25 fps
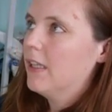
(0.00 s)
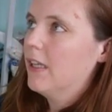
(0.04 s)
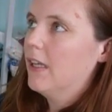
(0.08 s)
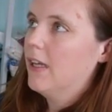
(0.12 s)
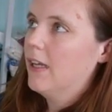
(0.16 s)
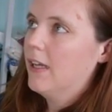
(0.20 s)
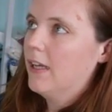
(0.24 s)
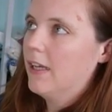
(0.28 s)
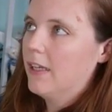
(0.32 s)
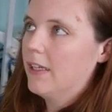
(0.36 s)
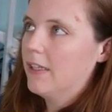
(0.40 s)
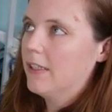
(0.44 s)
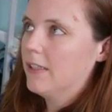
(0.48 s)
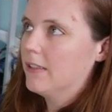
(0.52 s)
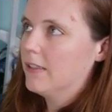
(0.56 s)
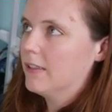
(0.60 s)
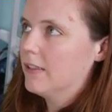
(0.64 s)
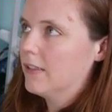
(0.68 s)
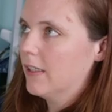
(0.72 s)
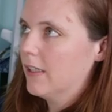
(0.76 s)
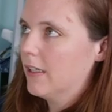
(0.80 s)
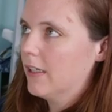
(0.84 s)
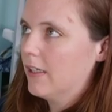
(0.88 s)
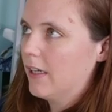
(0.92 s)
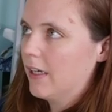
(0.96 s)
and
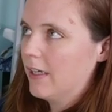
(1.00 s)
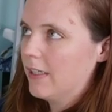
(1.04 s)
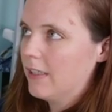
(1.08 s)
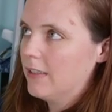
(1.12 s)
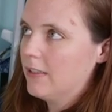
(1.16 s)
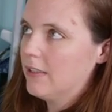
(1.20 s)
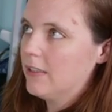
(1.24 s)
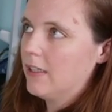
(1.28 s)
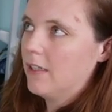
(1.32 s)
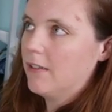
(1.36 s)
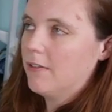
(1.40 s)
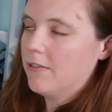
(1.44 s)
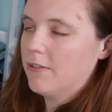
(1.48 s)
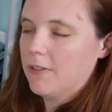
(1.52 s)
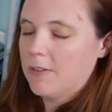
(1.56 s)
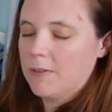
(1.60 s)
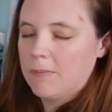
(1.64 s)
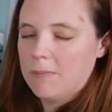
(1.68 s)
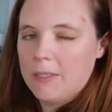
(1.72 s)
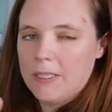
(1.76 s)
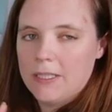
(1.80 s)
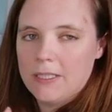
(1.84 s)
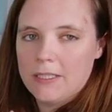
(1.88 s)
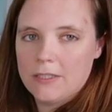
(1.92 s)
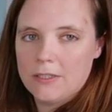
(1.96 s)
I never
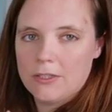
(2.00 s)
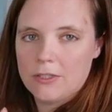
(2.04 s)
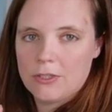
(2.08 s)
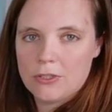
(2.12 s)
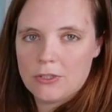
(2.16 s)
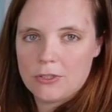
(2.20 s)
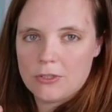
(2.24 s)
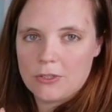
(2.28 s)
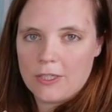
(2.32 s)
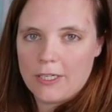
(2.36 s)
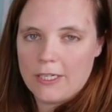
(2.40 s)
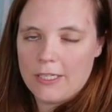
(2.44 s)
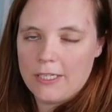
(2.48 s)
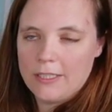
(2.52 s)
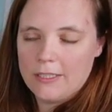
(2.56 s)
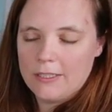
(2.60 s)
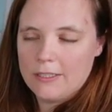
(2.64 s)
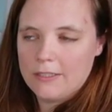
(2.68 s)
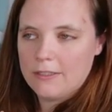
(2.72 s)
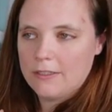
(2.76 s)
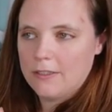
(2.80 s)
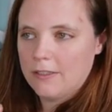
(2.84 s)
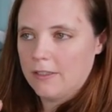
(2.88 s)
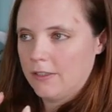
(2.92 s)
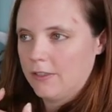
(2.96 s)
make a
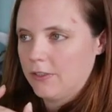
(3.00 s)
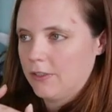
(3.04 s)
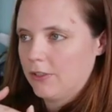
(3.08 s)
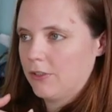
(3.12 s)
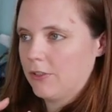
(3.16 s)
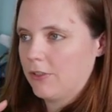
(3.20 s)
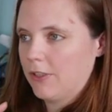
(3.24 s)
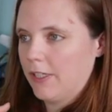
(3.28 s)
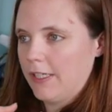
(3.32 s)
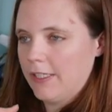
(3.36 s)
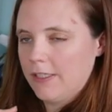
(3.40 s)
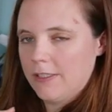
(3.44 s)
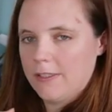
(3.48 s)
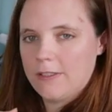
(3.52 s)
straight